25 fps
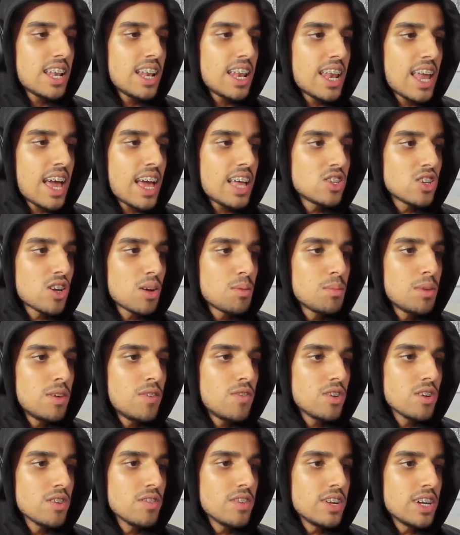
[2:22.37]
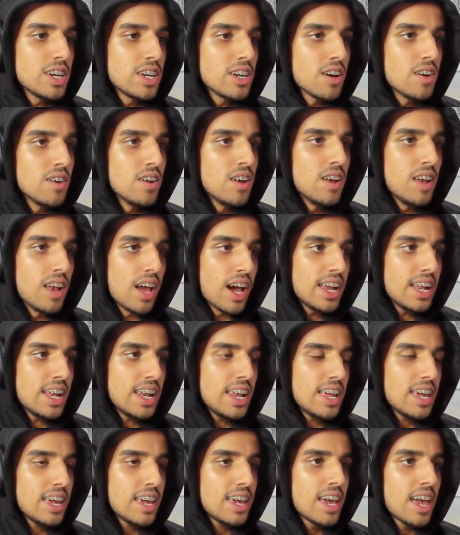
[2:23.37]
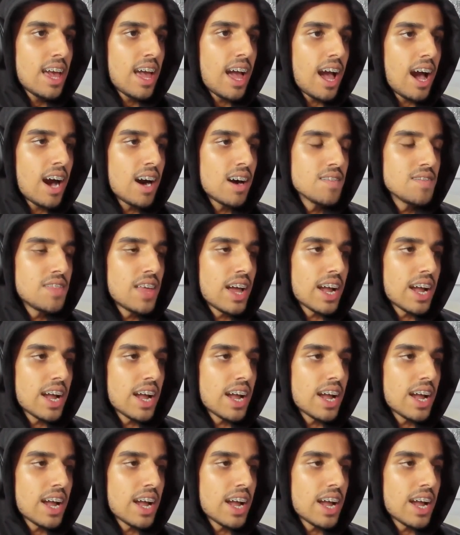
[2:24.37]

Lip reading: let Tommy Fury go lightly out of that